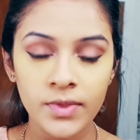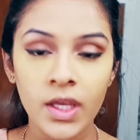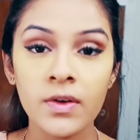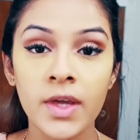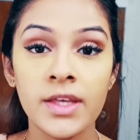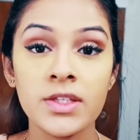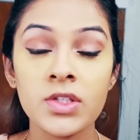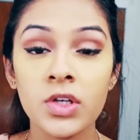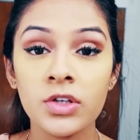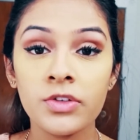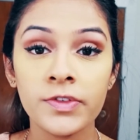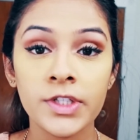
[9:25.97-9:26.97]
Okay,
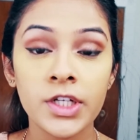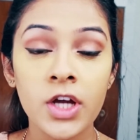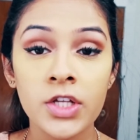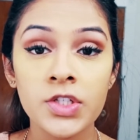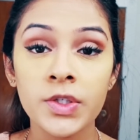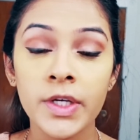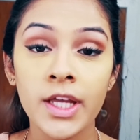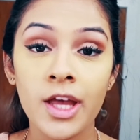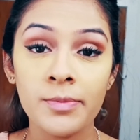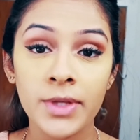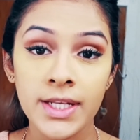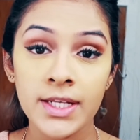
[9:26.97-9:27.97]
so for contouring,
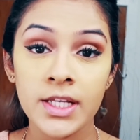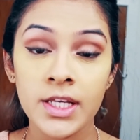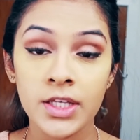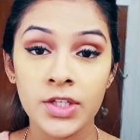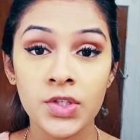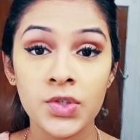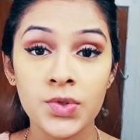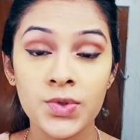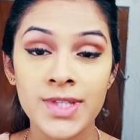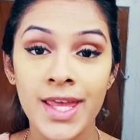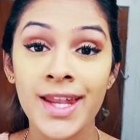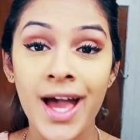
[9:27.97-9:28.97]
I'm going to
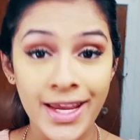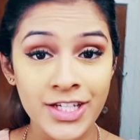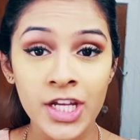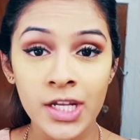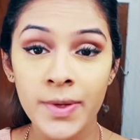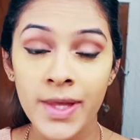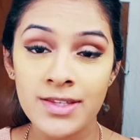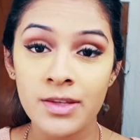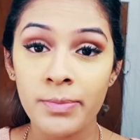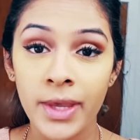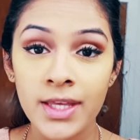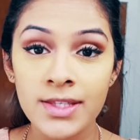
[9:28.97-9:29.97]
use an eyeshadow as a
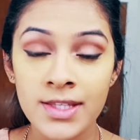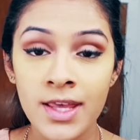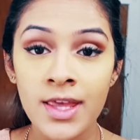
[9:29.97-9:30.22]
base.